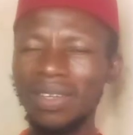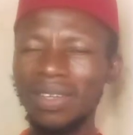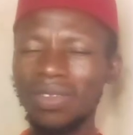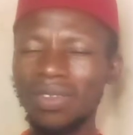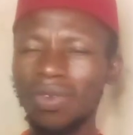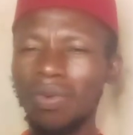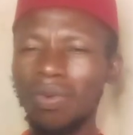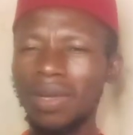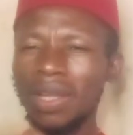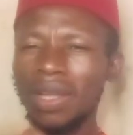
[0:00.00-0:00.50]

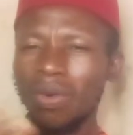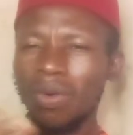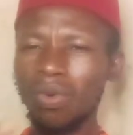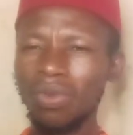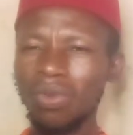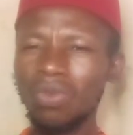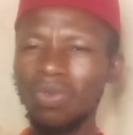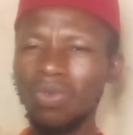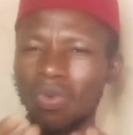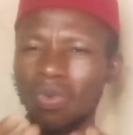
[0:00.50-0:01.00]
someone that
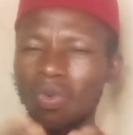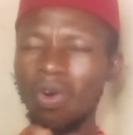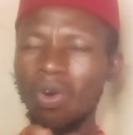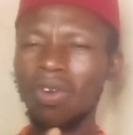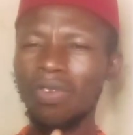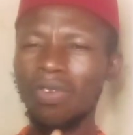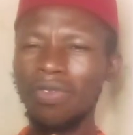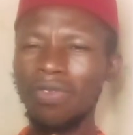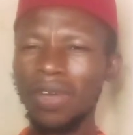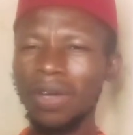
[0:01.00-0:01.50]
wants to
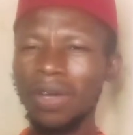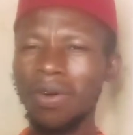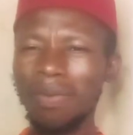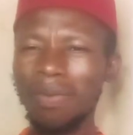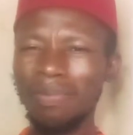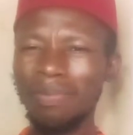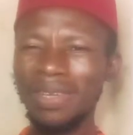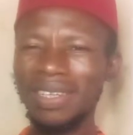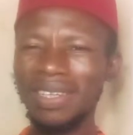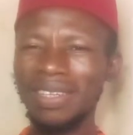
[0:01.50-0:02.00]
work for a
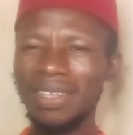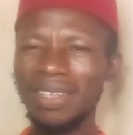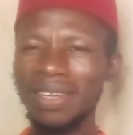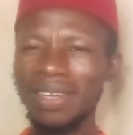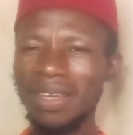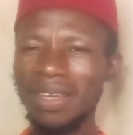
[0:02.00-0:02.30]
company.